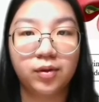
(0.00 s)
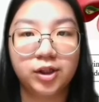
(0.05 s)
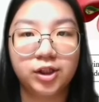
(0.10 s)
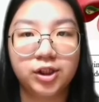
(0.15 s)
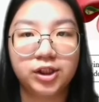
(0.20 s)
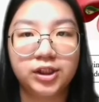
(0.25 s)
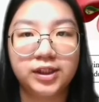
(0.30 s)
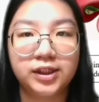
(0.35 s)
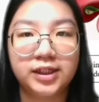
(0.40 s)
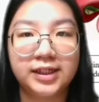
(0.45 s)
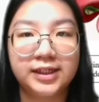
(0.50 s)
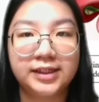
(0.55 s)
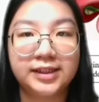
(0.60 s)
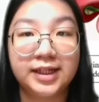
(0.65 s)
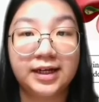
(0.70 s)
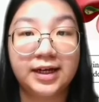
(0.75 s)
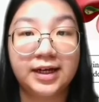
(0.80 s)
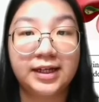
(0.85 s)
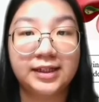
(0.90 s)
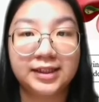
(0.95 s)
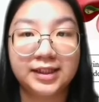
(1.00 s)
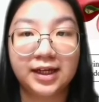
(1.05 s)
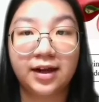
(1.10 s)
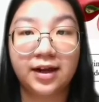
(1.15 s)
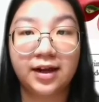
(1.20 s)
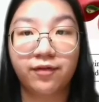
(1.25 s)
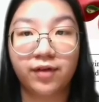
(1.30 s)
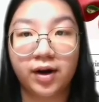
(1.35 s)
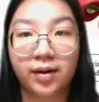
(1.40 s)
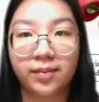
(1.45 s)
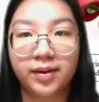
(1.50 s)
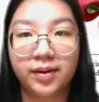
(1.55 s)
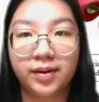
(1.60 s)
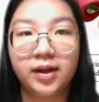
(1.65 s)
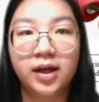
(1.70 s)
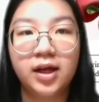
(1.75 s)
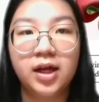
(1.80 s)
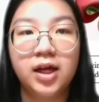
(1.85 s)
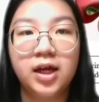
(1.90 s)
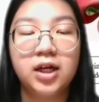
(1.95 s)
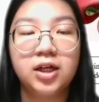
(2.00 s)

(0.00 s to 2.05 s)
which is an acidic environment,